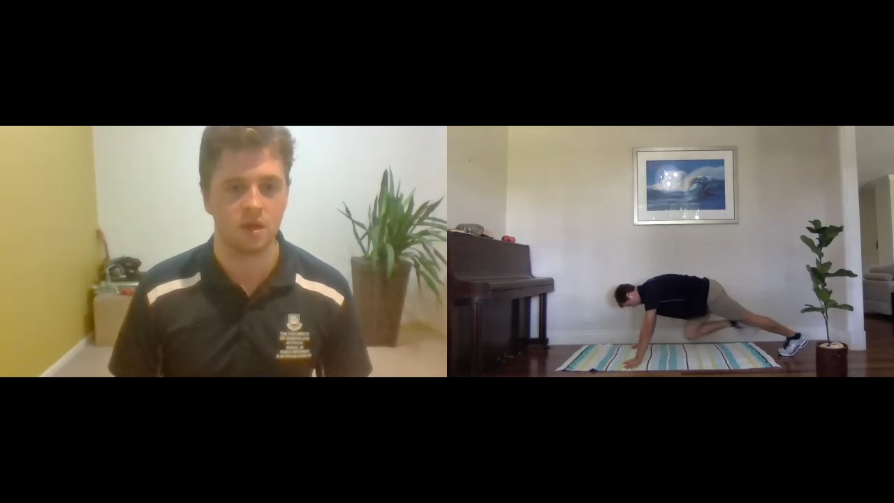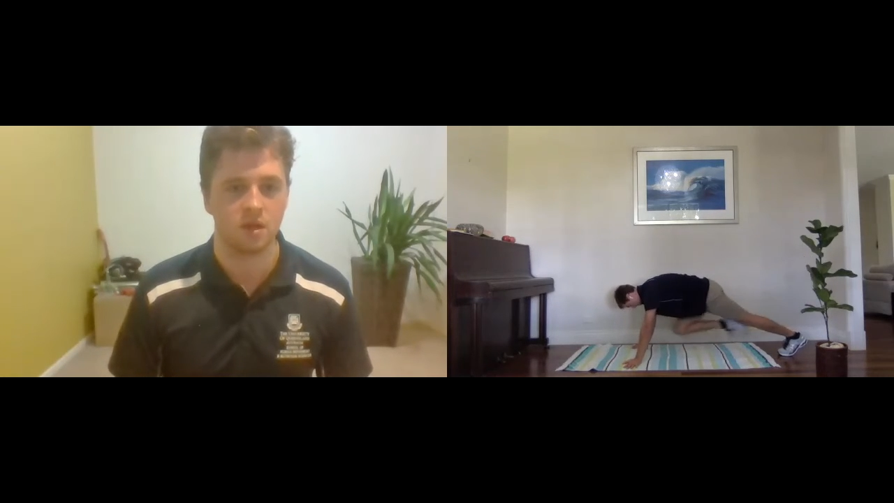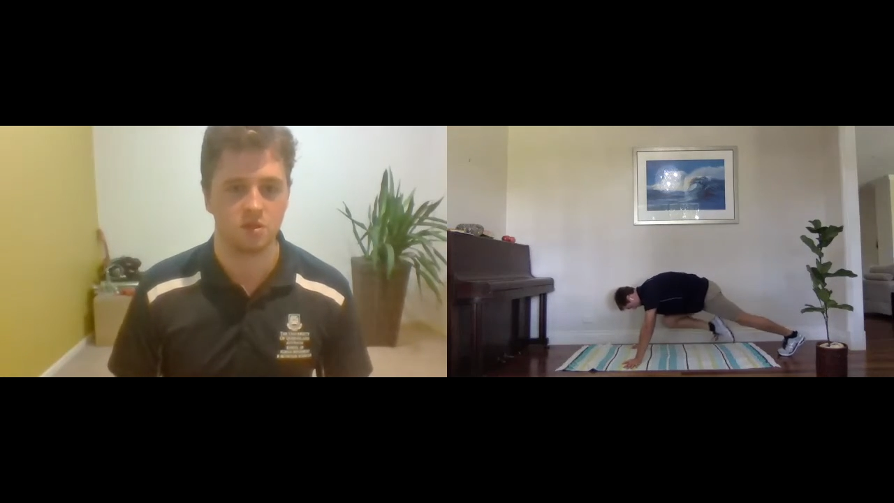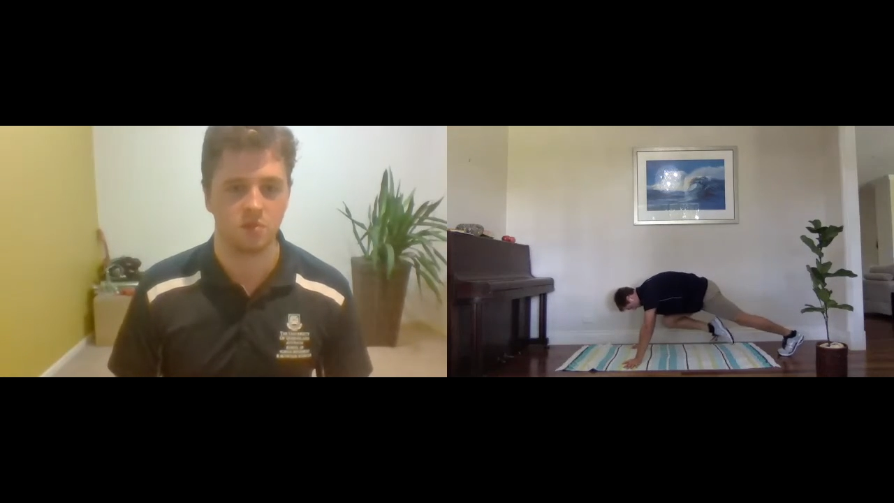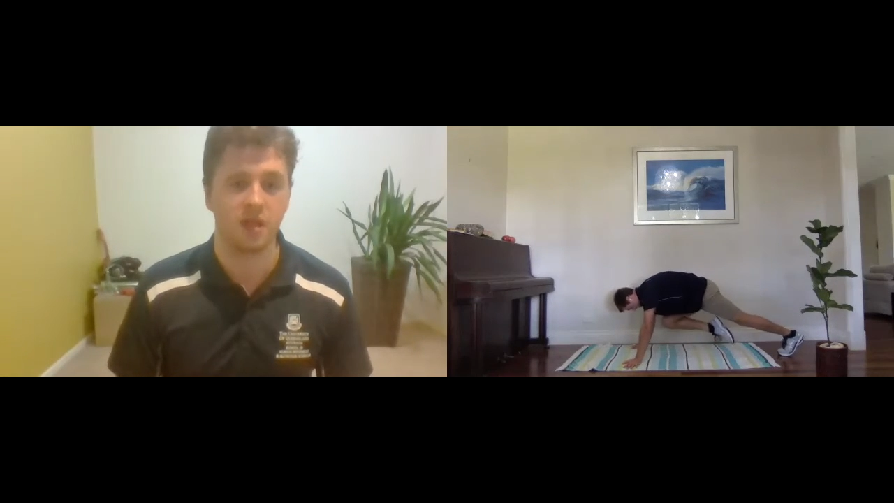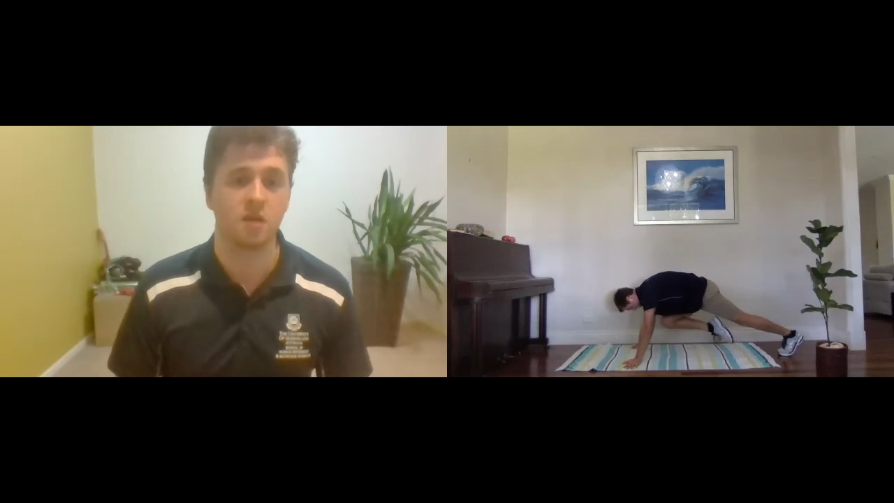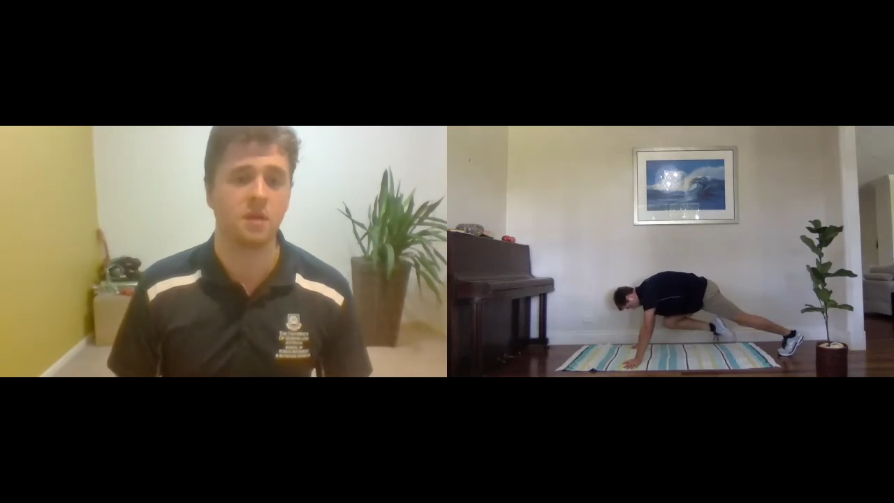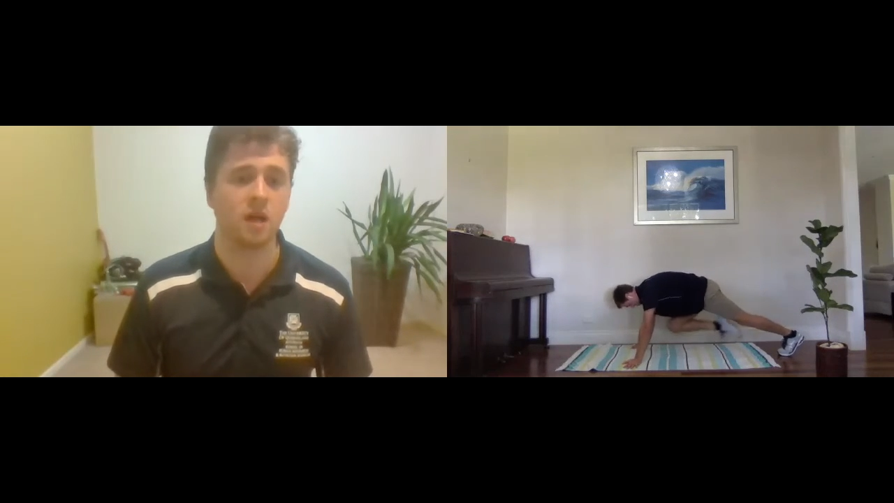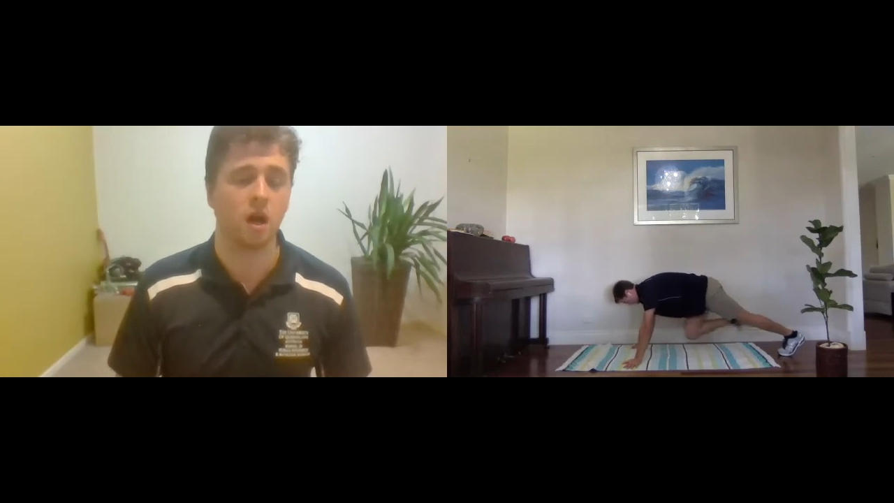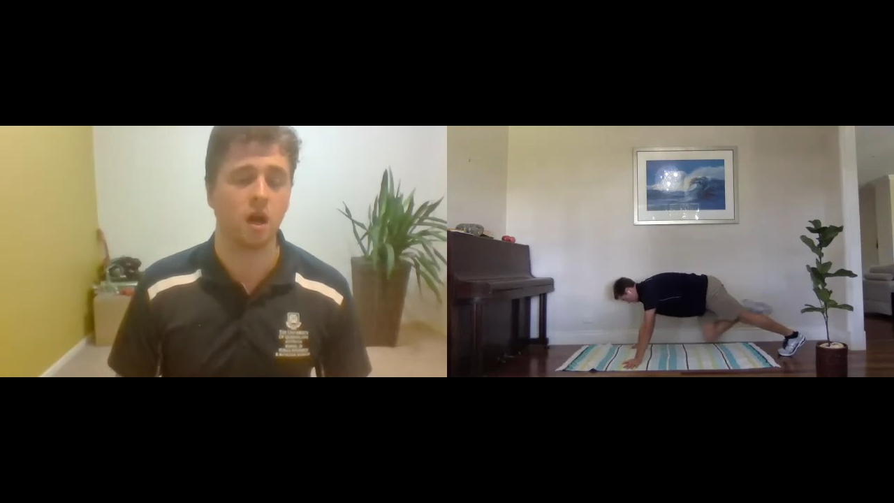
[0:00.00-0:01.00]
To make it a
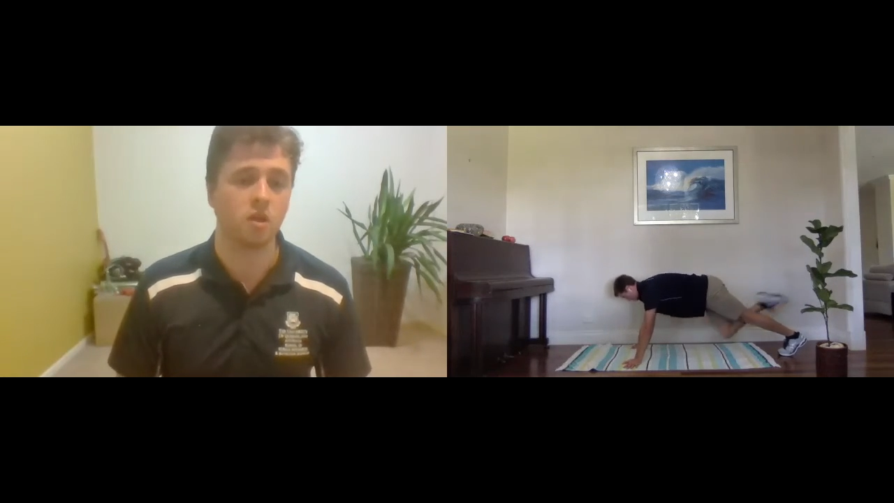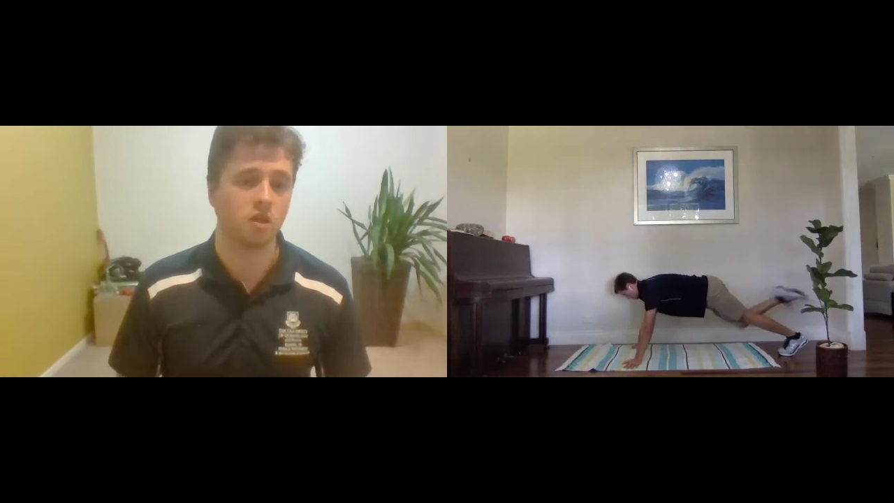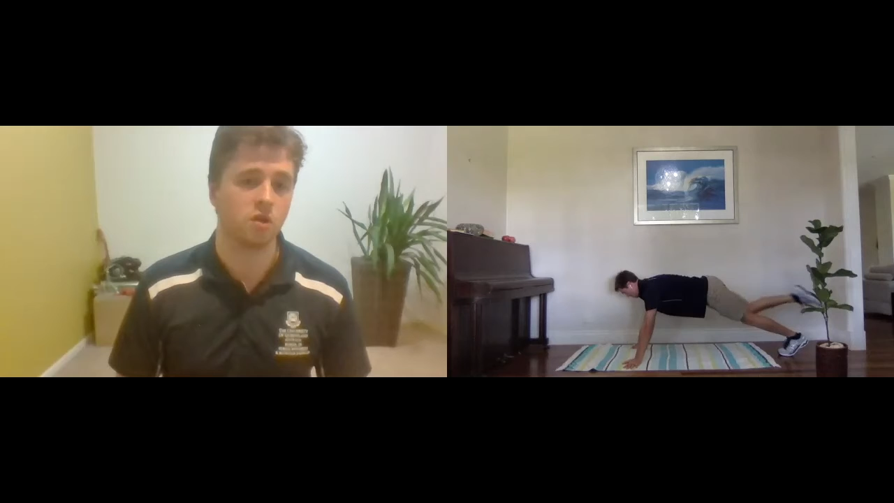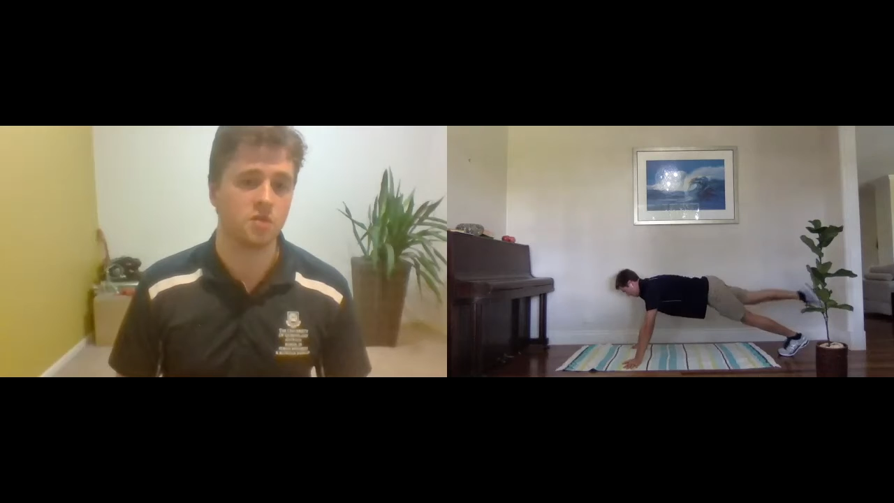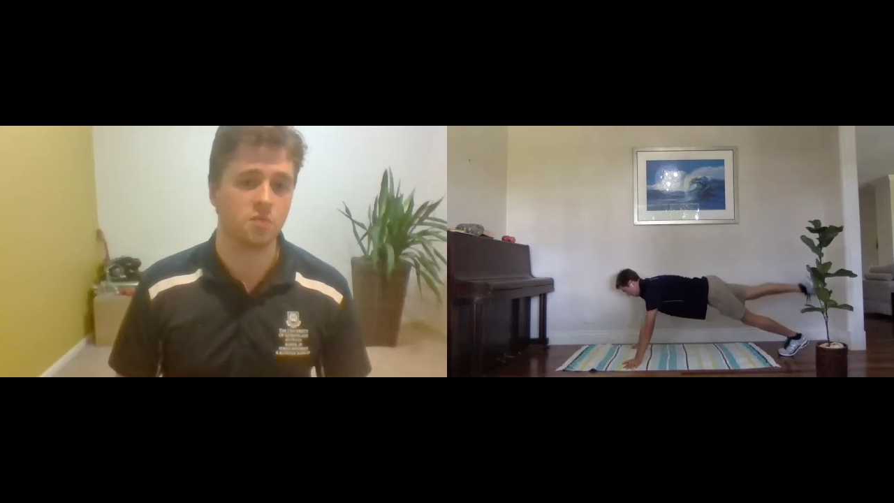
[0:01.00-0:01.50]
bit harder, you can always